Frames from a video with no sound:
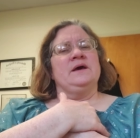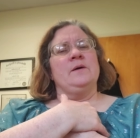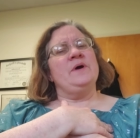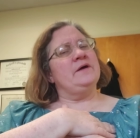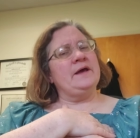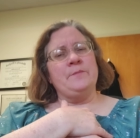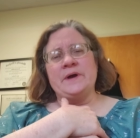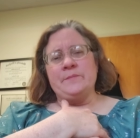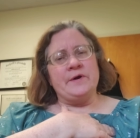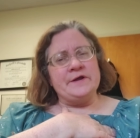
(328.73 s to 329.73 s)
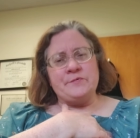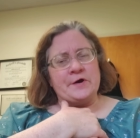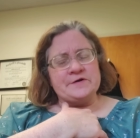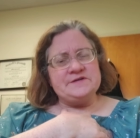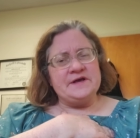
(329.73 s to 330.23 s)
about how my brain
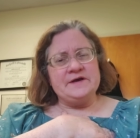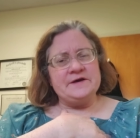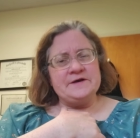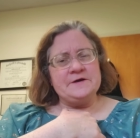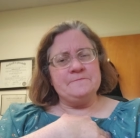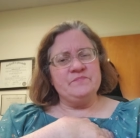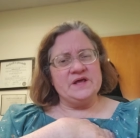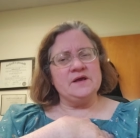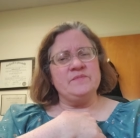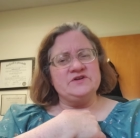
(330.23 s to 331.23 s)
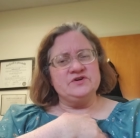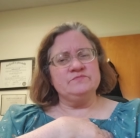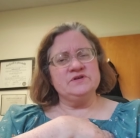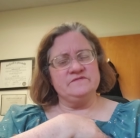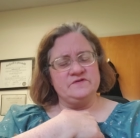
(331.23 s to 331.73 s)
works and I may
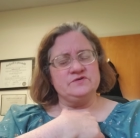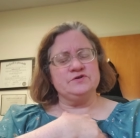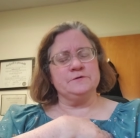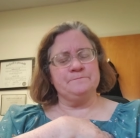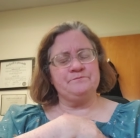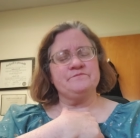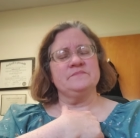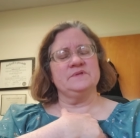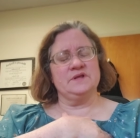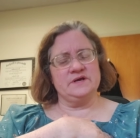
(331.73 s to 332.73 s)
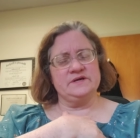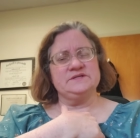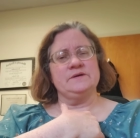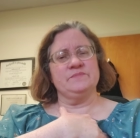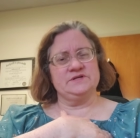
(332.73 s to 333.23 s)
jump to the future, I
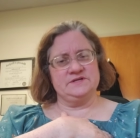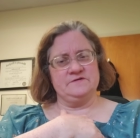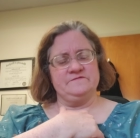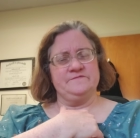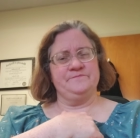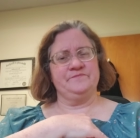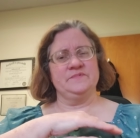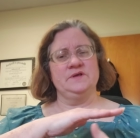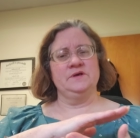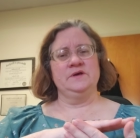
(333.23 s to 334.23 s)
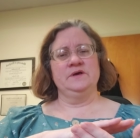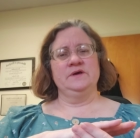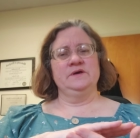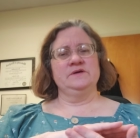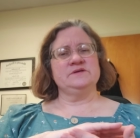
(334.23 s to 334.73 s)
accept myself.
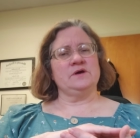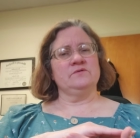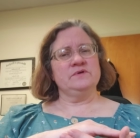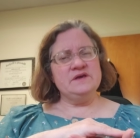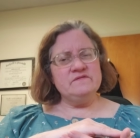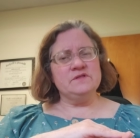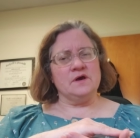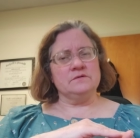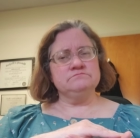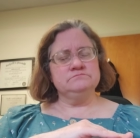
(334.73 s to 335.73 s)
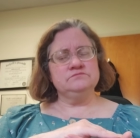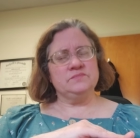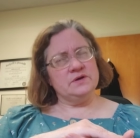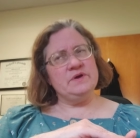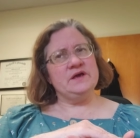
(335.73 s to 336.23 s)
So even though
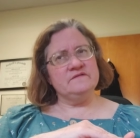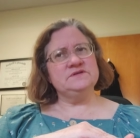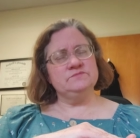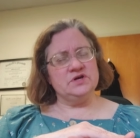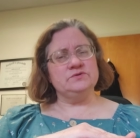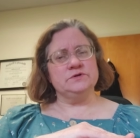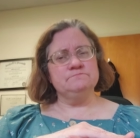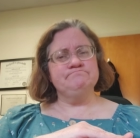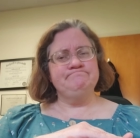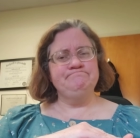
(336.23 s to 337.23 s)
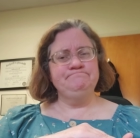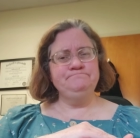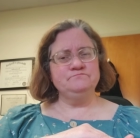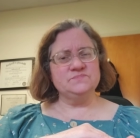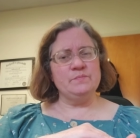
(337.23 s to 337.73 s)
I may have some judgment
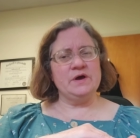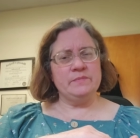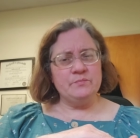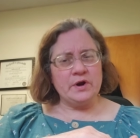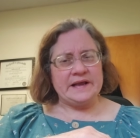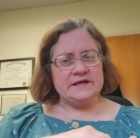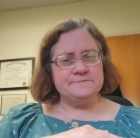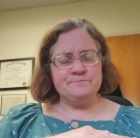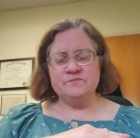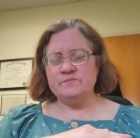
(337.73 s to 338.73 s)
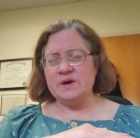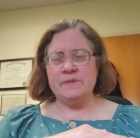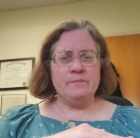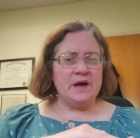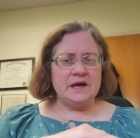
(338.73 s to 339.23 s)
about my brain, about
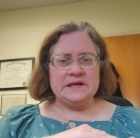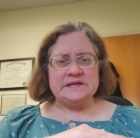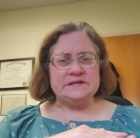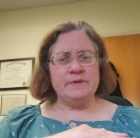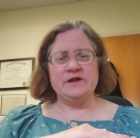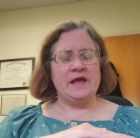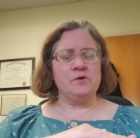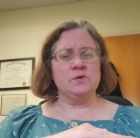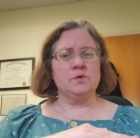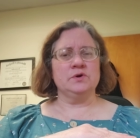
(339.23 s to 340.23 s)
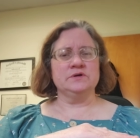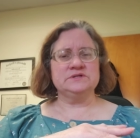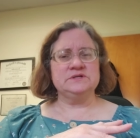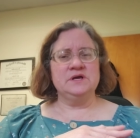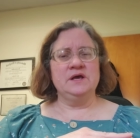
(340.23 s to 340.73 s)
my mind, about how it
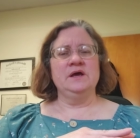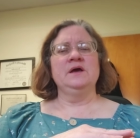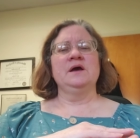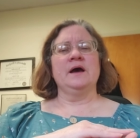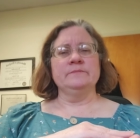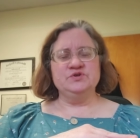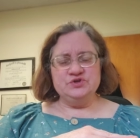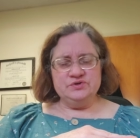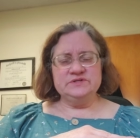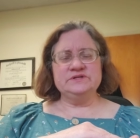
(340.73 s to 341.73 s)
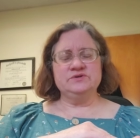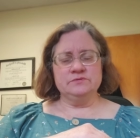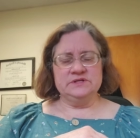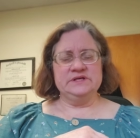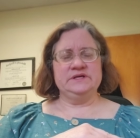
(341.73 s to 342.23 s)
works, I'm choosing to
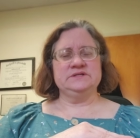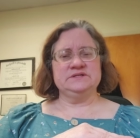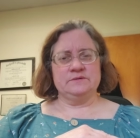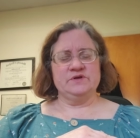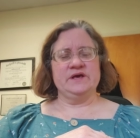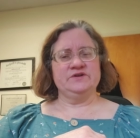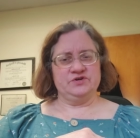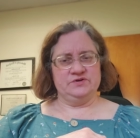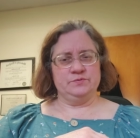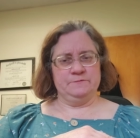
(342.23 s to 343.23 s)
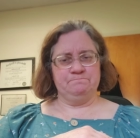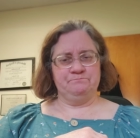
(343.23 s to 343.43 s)
release some of that judgment.